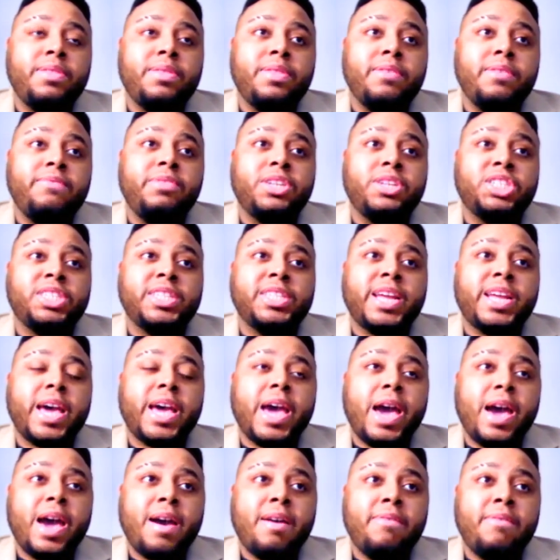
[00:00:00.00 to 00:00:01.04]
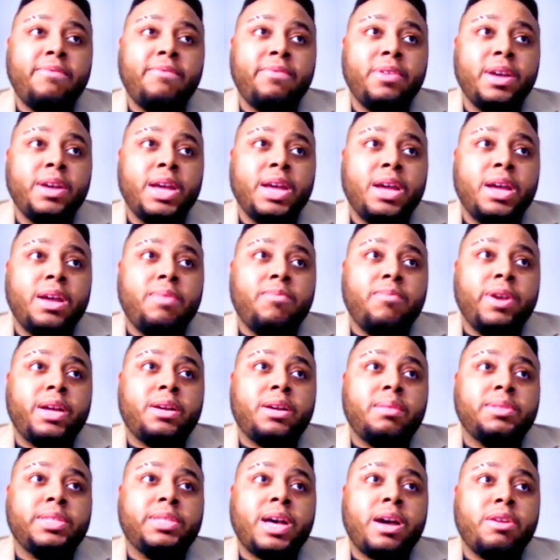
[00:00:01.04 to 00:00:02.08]
the vision that I have when it
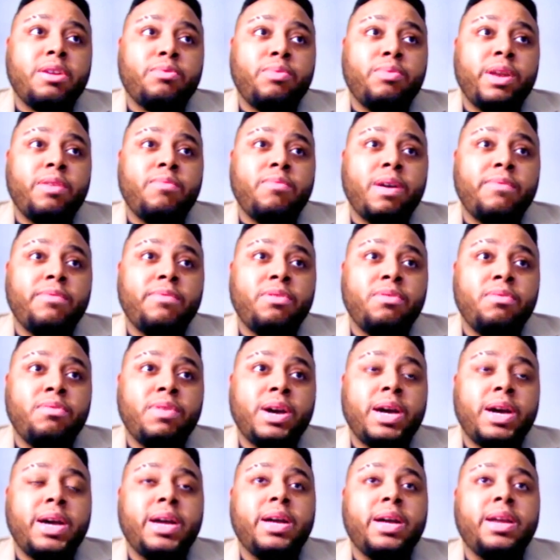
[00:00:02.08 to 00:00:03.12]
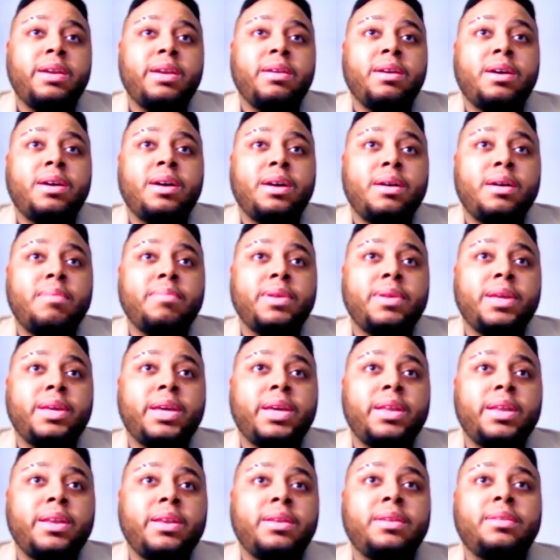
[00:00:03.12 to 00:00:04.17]
comes to how to create a revenue, and
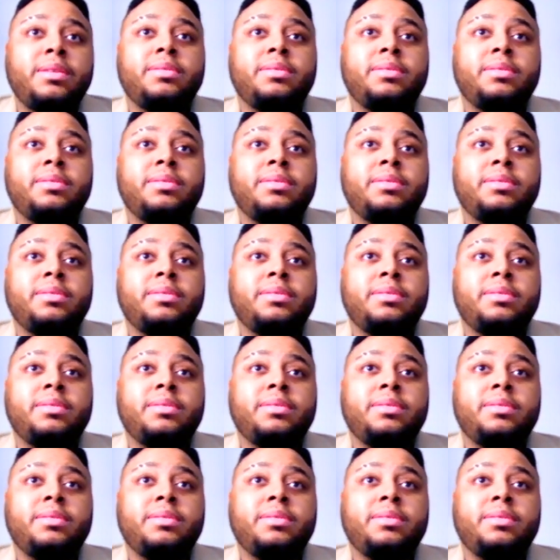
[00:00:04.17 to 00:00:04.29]
in